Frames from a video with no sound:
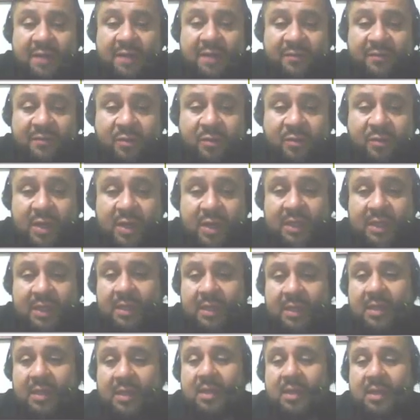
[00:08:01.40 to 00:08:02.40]
to add,
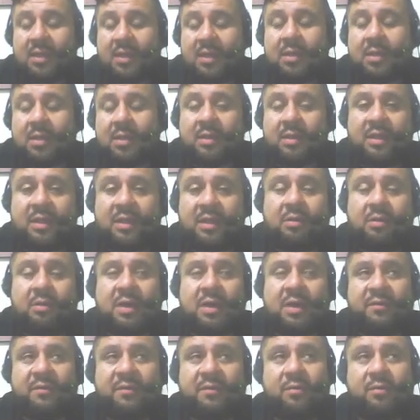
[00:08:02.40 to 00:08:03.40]
they don't
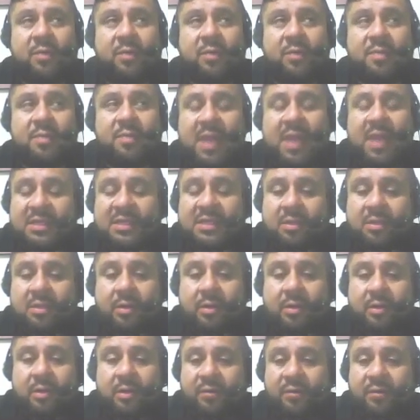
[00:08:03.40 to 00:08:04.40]
have to be
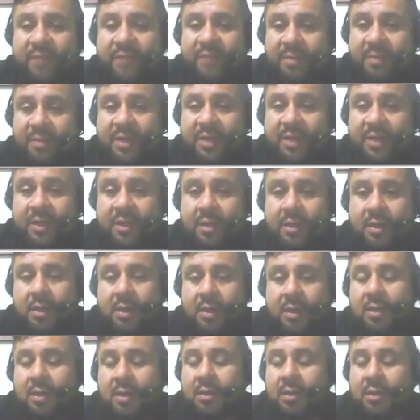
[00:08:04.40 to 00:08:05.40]
masculine or feminine.
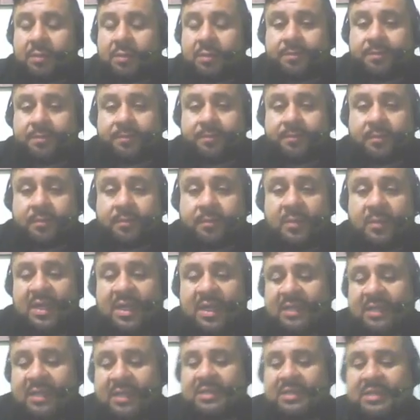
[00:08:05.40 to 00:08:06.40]

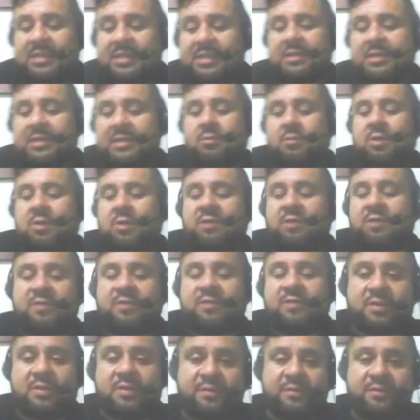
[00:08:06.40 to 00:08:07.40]
That's one of the
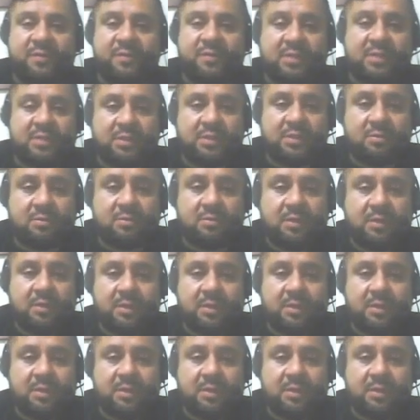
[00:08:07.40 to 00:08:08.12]
differences as well.